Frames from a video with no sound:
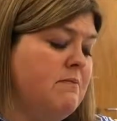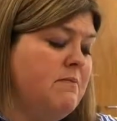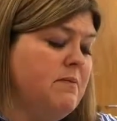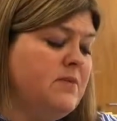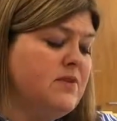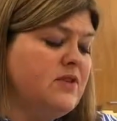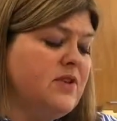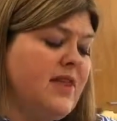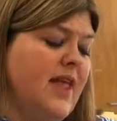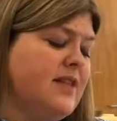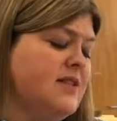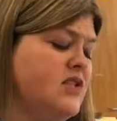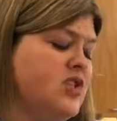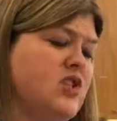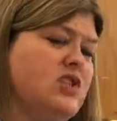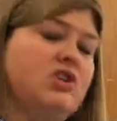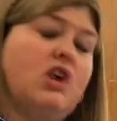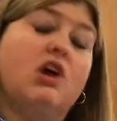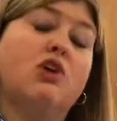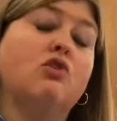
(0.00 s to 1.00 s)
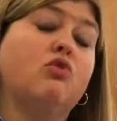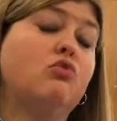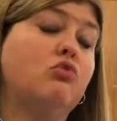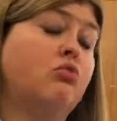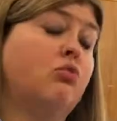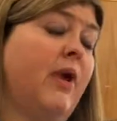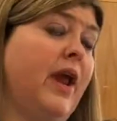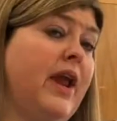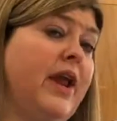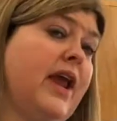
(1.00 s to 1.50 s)
So that's just a
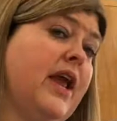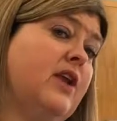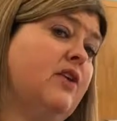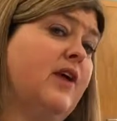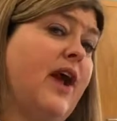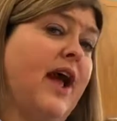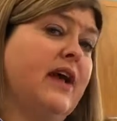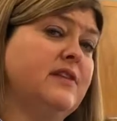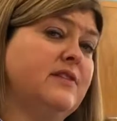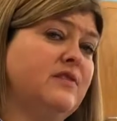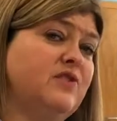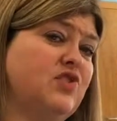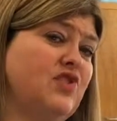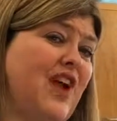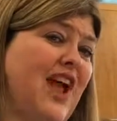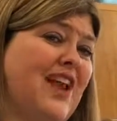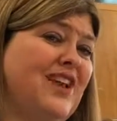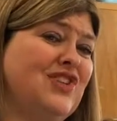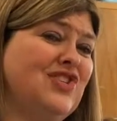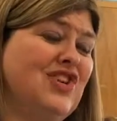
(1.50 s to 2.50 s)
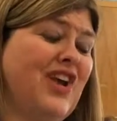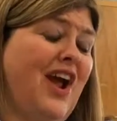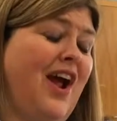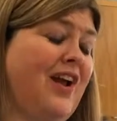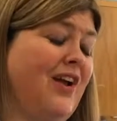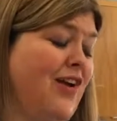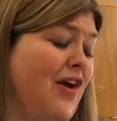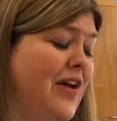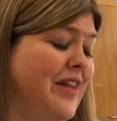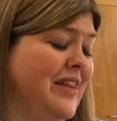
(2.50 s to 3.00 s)
great interactive strategy.
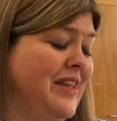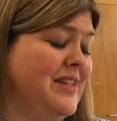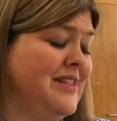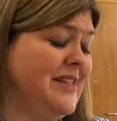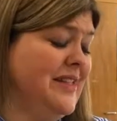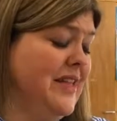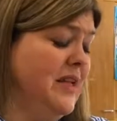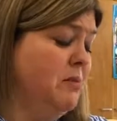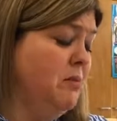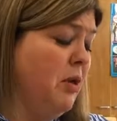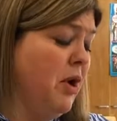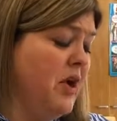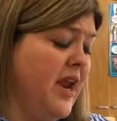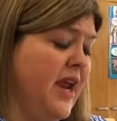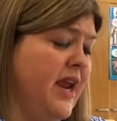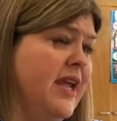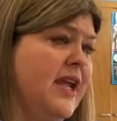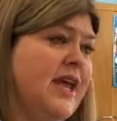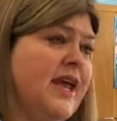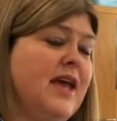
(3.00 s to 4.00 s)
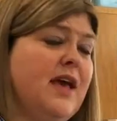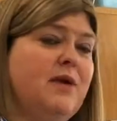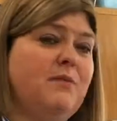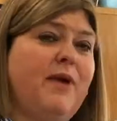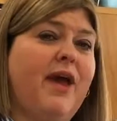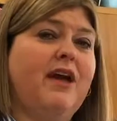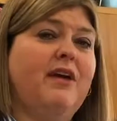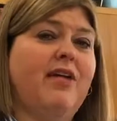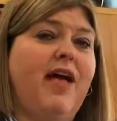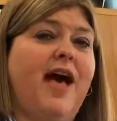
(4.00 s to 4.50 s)
I called it Tea Party in
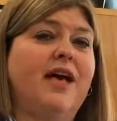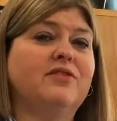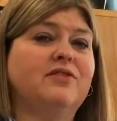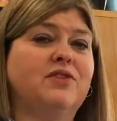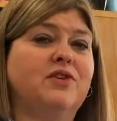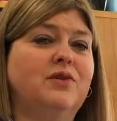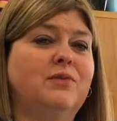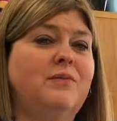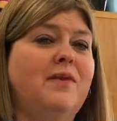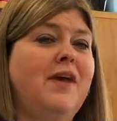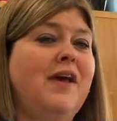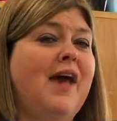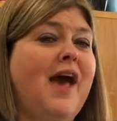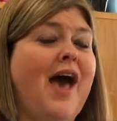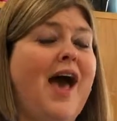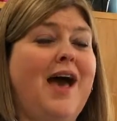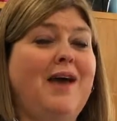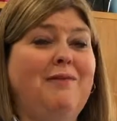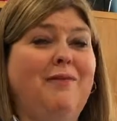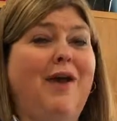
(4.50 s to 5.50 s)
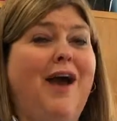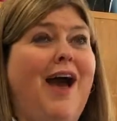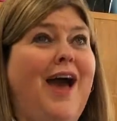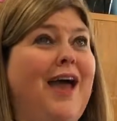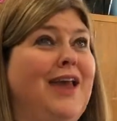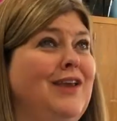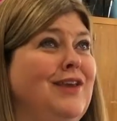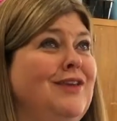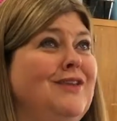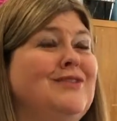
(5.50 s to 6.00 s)
my classroom.
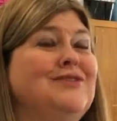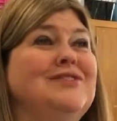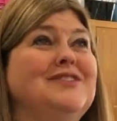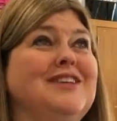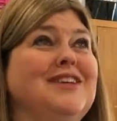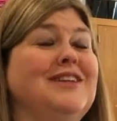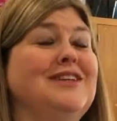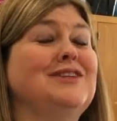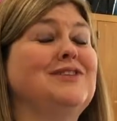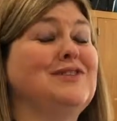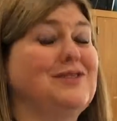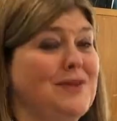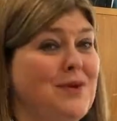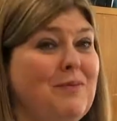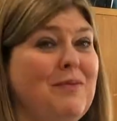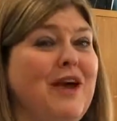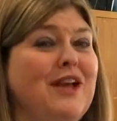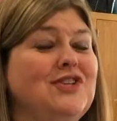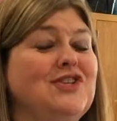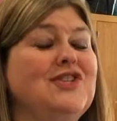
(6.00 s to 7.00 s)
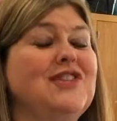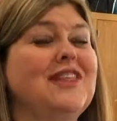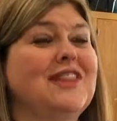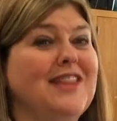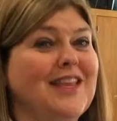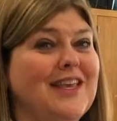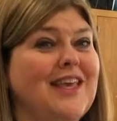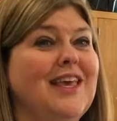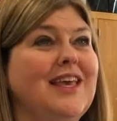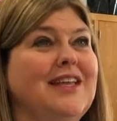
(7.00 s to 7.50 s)
I used it so much
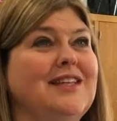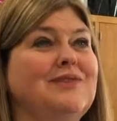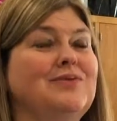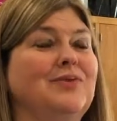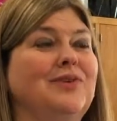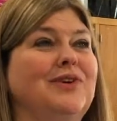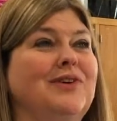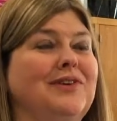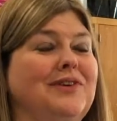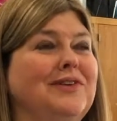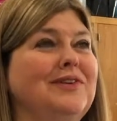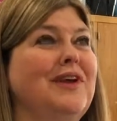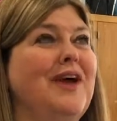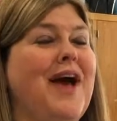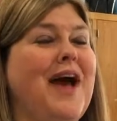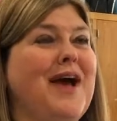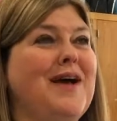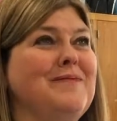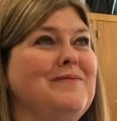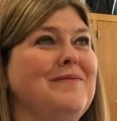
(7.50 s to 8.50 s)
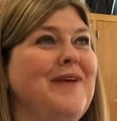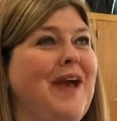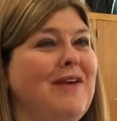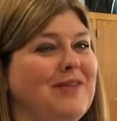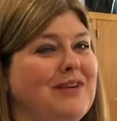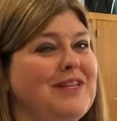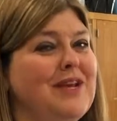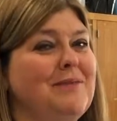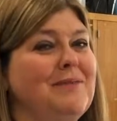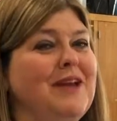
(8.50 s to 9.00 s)
that the kids were,
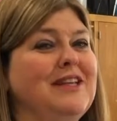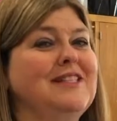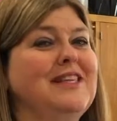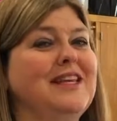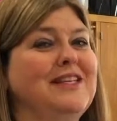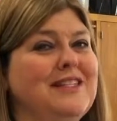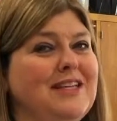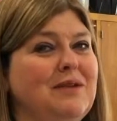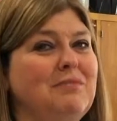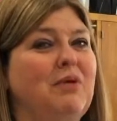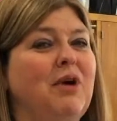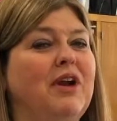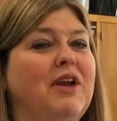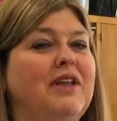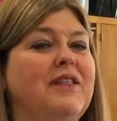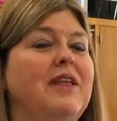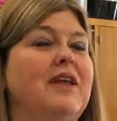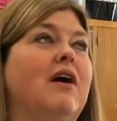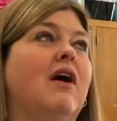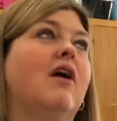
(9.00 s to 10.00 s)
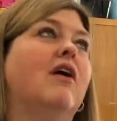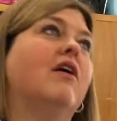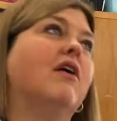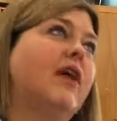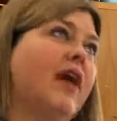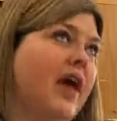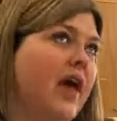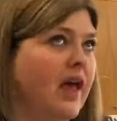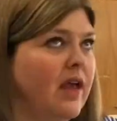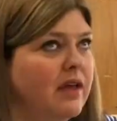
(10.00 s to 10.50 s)
every time I'd say Tea Party, oh,
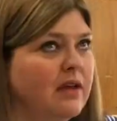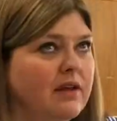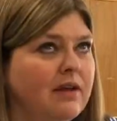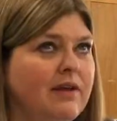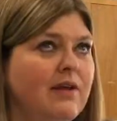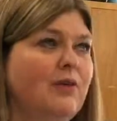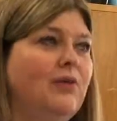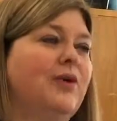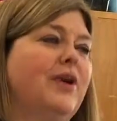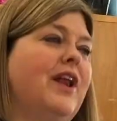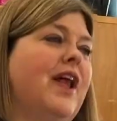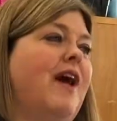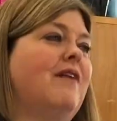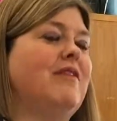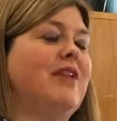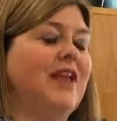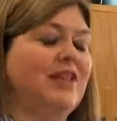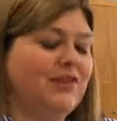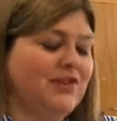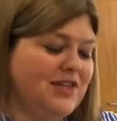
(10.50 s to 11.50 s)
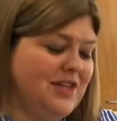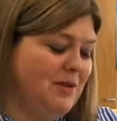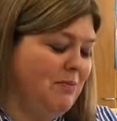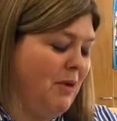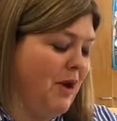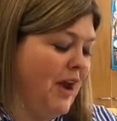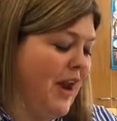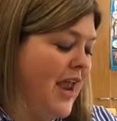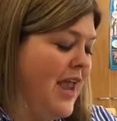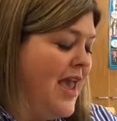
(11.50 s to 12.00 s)
okay, we're going to have another tea
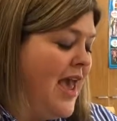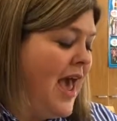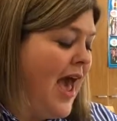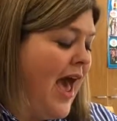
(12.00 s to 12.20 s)
party.